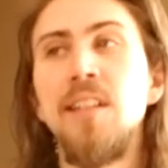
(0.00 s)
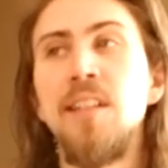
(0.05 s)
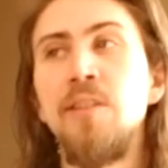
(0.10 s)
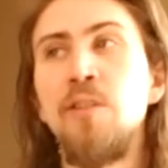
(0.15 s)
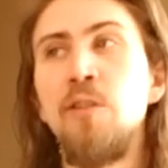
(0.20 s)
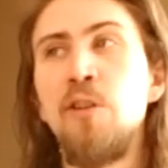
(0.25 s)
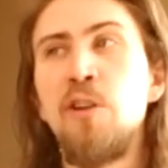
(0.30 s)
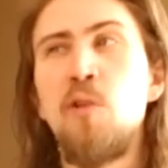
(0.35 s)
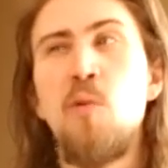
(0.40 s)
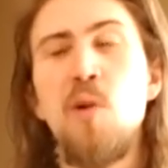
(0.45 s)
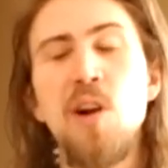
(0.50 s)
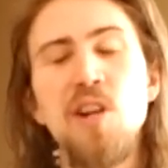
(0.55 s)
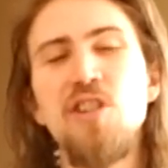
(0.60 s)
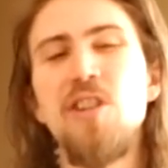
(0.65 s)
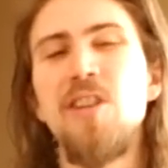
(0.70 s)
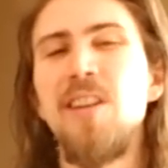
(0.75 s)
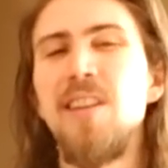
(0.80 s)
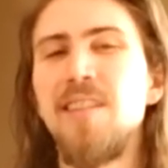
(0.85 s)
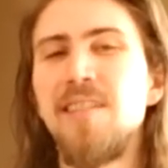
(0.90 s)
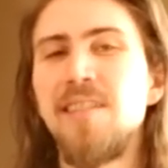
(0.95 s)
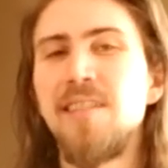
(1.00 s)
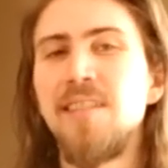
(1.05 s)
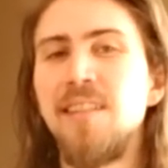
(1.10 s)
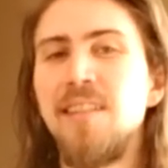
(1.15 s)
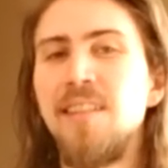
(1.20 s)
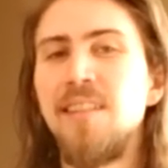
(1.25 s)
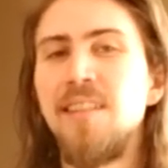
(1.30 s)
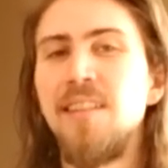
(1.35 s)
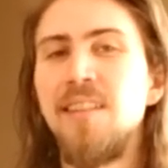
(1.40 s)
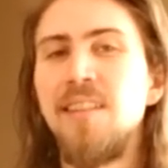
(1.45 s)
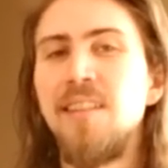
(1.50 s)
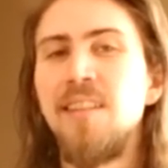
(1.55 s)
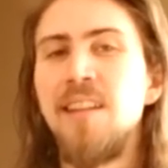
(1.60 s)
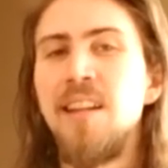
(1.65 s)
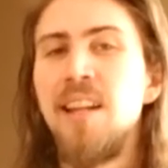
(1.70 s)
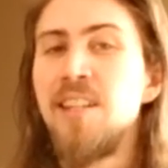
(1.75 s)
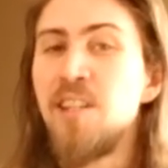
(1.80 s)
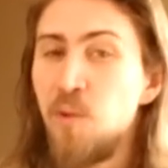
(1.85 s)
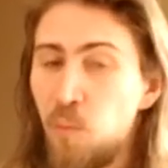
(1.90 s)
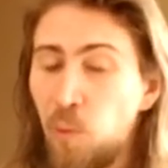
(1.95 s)
The only question is,
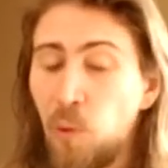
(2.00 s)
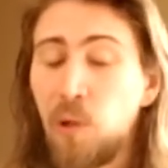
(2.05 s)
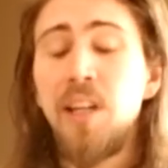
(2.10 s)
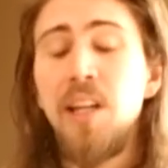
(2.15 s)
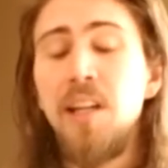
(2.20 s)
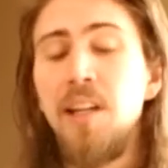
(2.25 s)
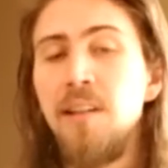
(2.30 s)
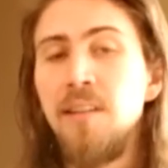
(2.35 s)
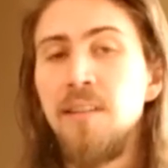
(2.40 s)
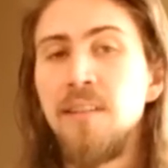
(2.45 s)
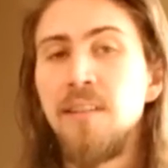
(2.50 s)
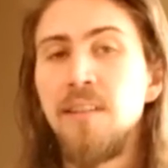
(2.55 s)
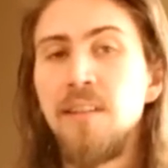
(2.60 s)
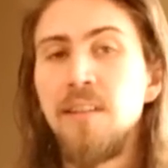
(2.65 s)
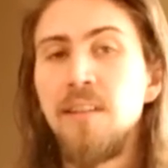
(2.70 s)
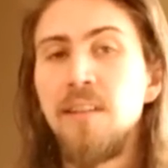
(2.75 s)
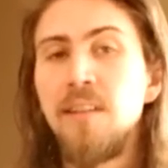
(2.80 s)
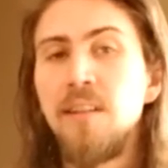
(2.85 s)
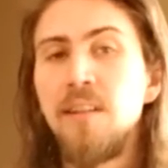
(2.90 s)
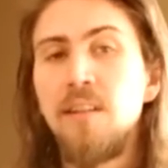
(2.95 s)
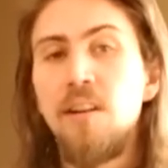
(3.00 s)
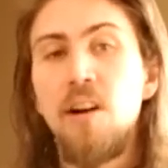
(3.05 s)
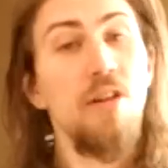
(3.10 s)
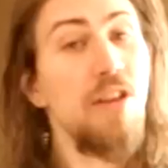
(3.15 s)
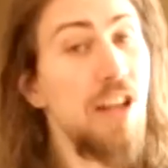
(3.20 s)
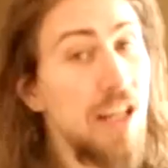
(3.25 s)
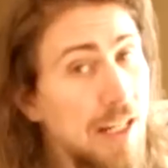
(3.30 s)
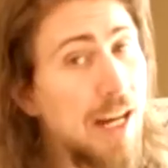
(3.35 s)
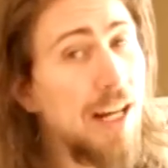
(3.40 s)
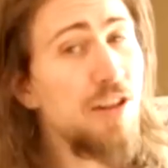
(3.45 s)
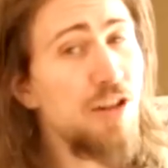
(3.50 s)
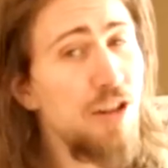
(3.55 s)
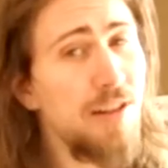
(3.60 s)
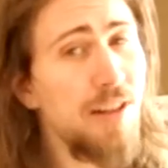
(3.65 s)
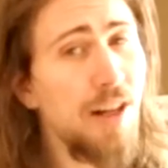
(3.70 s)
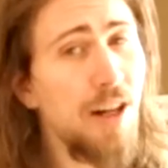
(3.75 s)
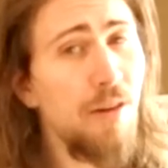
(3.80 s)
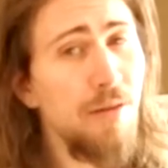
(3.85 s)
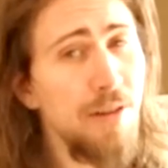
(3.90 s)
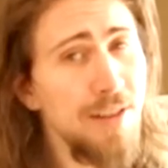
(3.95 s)
is it working? Are they catching
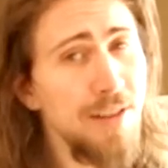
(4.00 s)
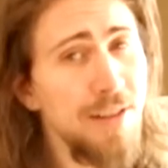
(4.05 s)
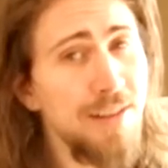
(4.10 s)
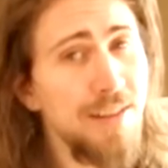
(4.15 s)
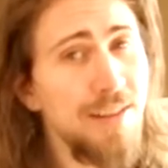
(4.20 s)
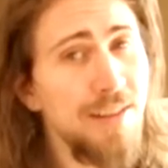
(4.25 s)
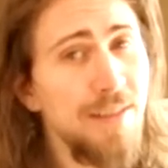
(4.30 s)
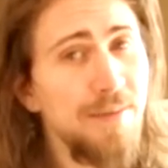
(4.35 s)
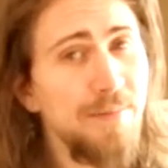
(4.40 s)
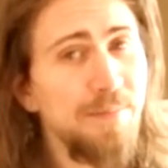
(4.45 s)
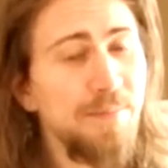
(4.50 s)
terrorists?